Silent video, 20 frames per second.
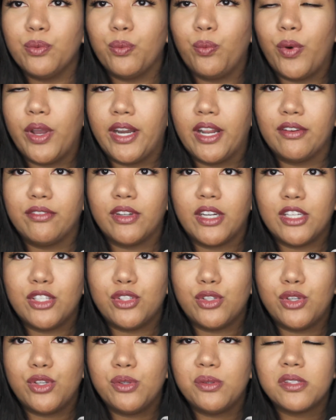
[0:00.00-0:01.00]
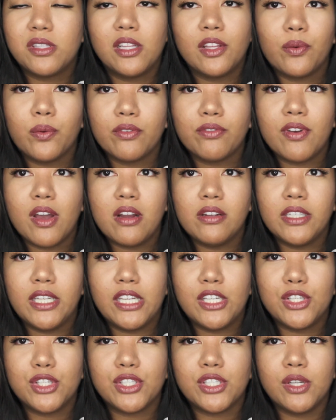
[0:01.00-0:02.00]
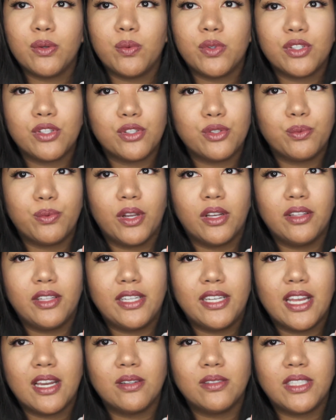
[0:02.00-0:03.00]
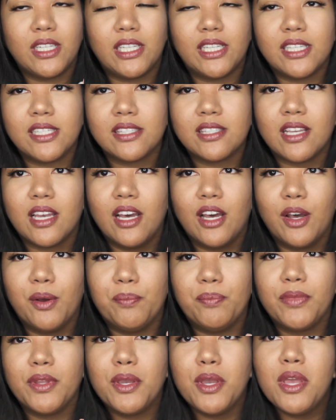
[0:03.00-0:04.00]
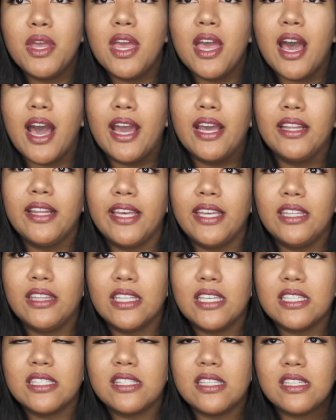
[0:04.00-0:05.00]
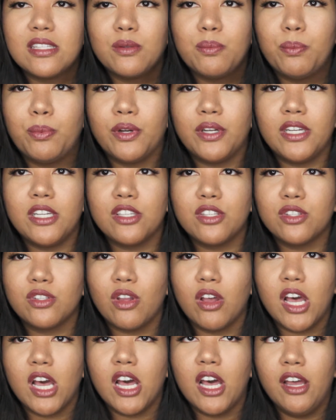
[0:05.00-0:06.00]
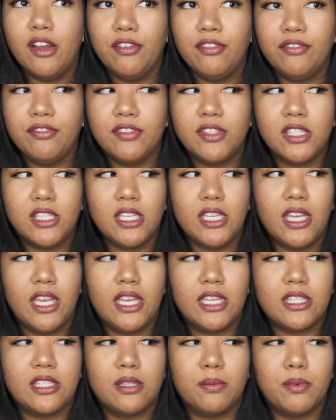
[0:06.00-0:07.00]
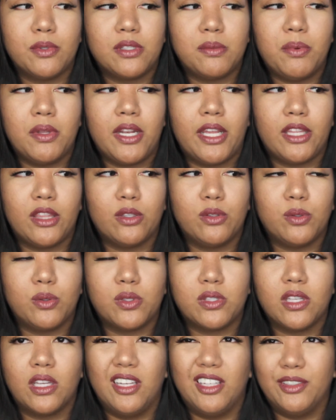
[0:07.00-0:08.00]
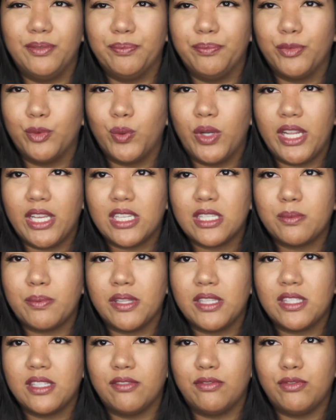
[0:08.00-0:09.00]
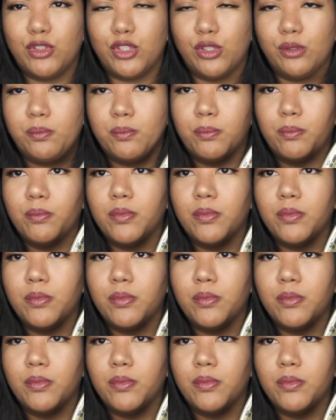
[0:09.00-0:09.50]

whenever I do use liquid foundation, which is rarely nowadays. I like this. It's pretty soft. It's supposed to be like those really expensive dupe